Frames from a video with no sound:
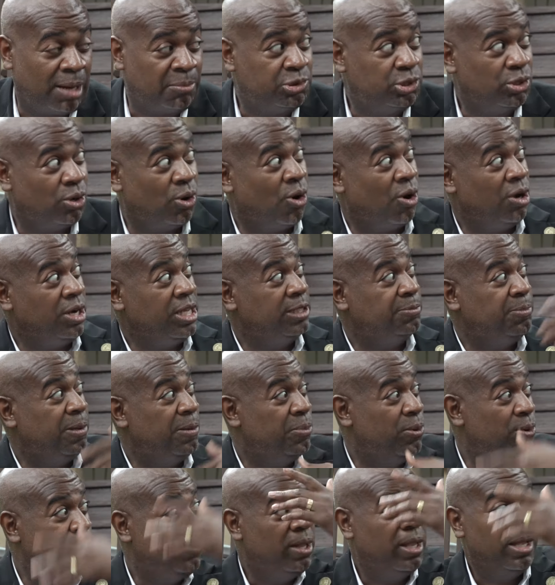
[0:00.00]
I'm sure all these
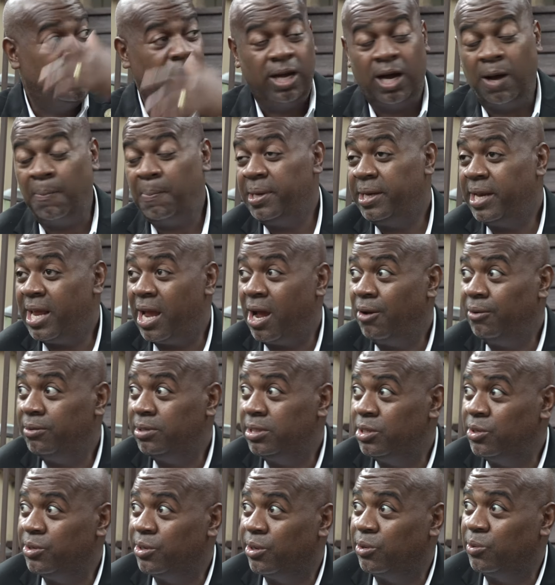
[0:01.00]
people up and
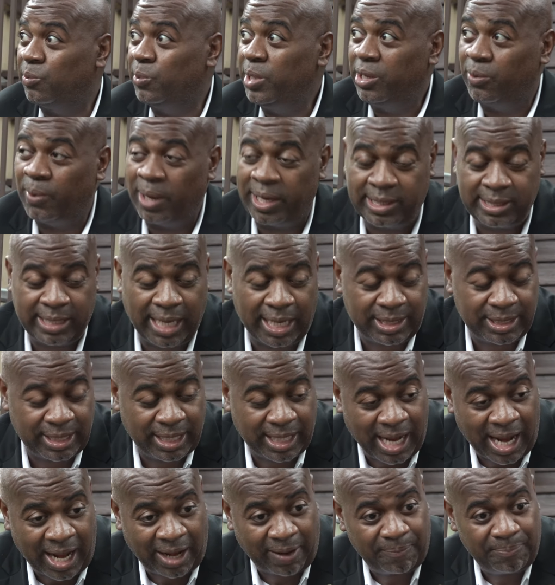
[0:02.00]
down, you know, the Weequahic
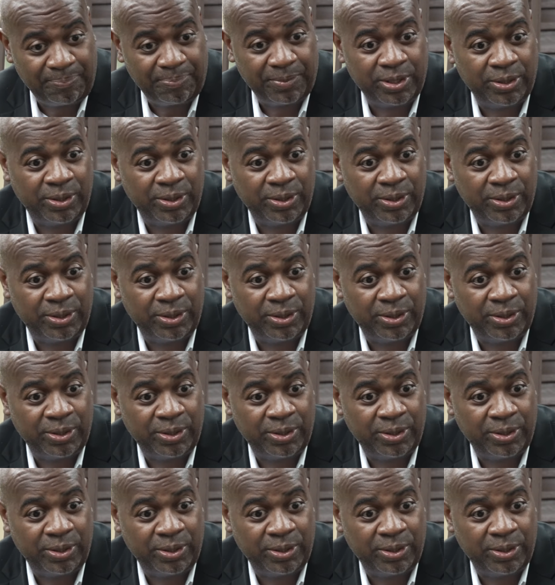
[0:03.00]
section got them.